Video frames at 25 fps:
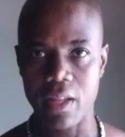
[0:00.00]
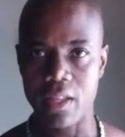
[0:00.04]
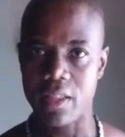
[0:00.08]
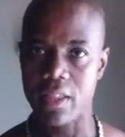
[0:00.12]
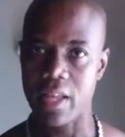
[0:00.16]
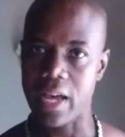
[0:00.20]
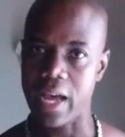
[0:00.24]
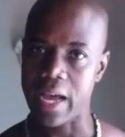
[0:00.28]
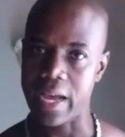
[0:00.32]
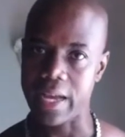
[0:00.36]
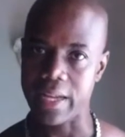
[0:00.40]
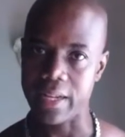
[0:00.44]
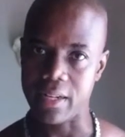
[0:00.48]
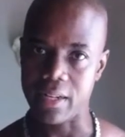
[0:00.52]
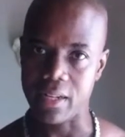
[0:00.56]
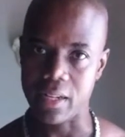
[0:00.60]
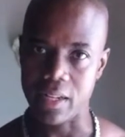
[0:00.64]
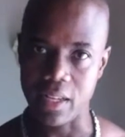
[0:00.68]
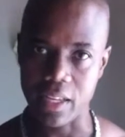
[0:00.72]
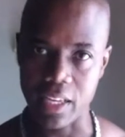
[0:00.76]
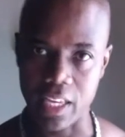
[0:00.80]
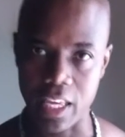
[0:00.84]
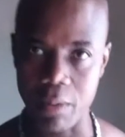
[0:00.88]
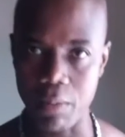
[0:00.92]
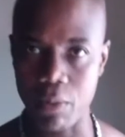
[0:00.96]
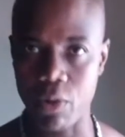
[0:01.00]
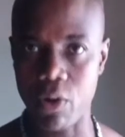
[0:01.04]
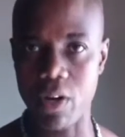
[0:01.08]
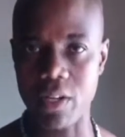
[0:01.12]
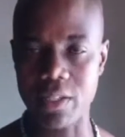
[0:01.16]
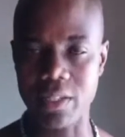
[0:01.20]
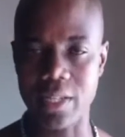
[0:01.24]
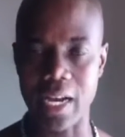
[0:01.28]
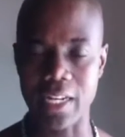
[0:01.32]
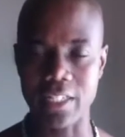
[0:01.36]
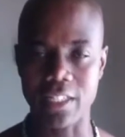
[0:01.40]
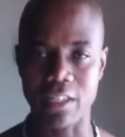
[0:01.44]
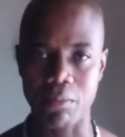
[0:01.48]
that keep
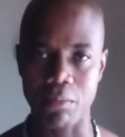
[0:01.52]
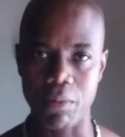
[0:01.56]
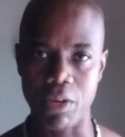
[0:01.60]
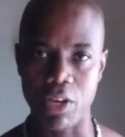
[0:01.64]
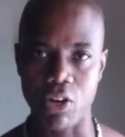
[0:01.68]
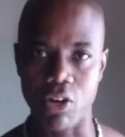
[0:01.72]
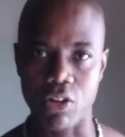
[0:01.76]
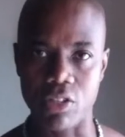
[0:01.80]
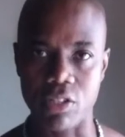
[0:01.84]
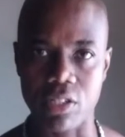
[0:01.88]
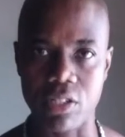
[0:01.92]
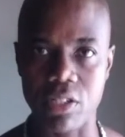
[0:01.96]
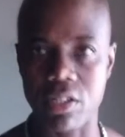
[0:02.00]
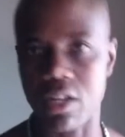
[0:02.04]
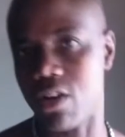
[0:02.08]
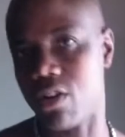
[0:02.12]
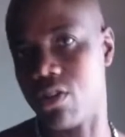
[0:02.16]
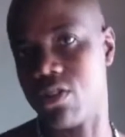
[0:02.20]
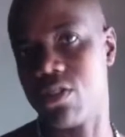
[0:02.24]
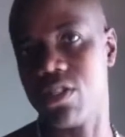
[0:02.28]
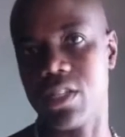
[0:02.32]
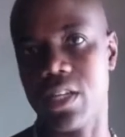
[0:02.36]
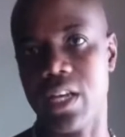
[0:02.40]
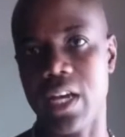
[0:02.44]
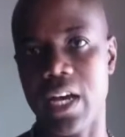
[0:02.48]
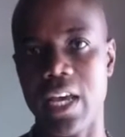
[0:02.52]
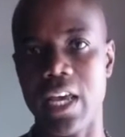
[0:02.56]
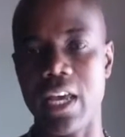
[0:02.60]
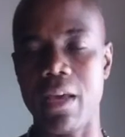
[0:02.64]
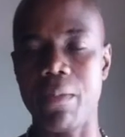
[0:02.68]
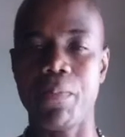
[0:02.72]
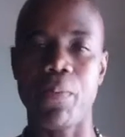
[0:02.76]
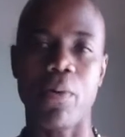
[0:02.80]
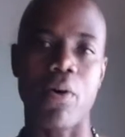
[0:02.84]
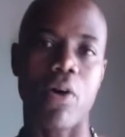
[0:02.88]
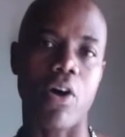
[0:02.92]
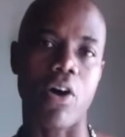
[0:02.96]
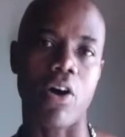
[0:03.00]
contacting me on
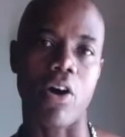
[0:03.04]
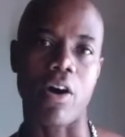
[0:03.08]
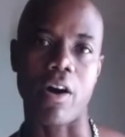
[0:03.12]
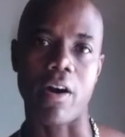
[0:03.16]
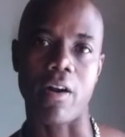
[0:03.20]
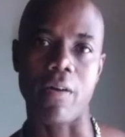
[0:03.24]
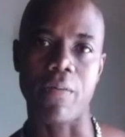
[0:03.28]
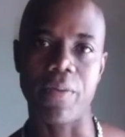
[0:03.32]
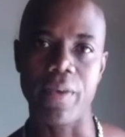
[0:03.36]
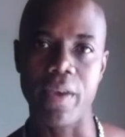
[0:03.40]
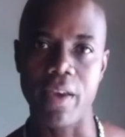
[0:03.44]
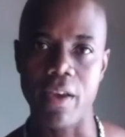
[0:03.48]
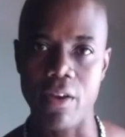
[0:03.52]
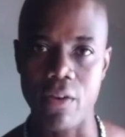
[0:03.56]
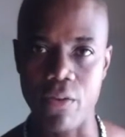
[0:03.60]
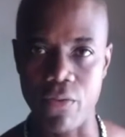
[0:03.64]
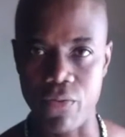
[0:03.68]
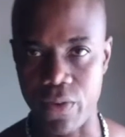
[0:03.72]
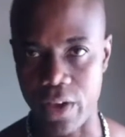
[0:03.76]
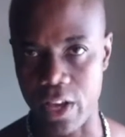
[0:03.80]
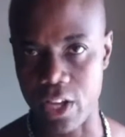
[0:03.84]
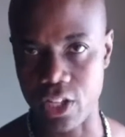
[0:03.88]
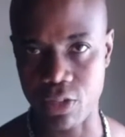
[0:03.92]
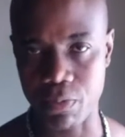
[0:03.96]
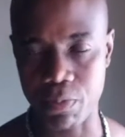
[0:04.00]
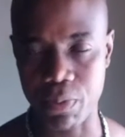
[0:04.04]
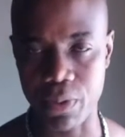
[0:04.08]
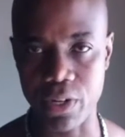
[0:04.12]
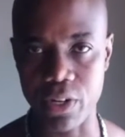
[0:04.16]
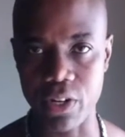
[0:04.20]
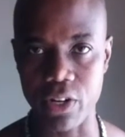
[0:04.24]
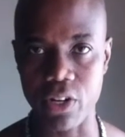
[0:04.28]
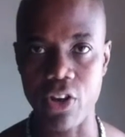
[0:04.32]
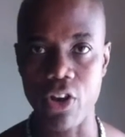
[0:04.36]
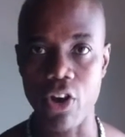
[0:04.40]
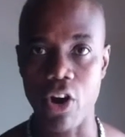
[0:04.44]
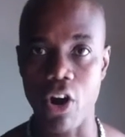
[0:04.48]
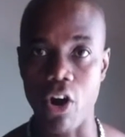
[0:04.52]
Skype or
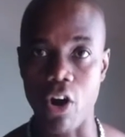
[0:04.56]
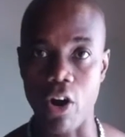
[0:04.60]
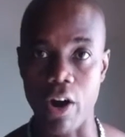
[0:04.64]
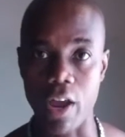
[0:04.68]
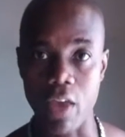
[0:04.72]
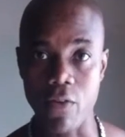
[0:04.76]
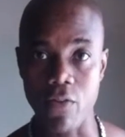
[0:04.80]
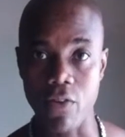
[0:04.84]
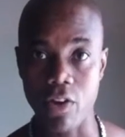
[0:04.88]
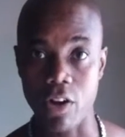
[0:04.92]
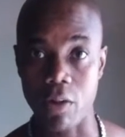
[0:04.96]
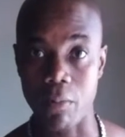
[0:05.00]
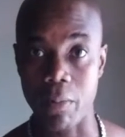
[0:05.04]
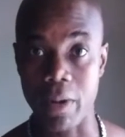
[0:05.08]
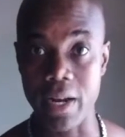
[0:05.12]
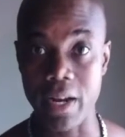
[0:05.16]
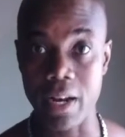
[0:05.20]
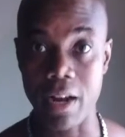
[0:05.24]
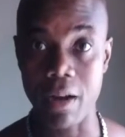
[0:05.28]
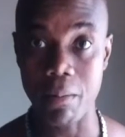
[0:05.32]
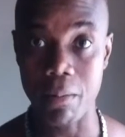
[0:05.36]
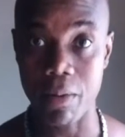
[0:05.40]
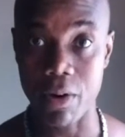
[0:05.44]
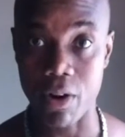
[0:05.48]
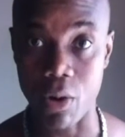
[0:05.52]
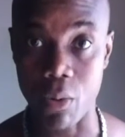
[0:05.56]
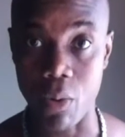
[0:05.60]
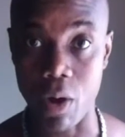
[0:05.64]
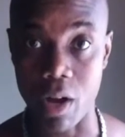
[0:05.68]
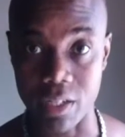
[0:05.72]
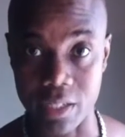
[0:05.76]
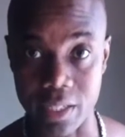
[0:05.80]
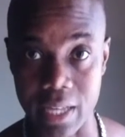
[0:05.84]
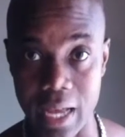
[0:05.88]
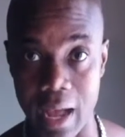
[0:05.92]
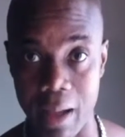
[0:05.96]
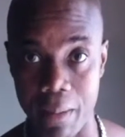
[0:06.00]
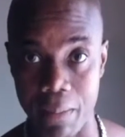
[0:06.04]
Facebook or even on my number on
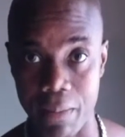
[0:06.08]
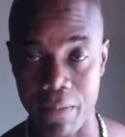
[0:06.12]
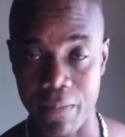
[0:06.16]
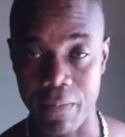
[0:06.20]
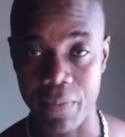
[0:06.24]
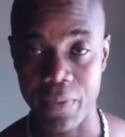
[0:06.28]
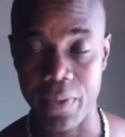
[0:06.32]
WhatsApp.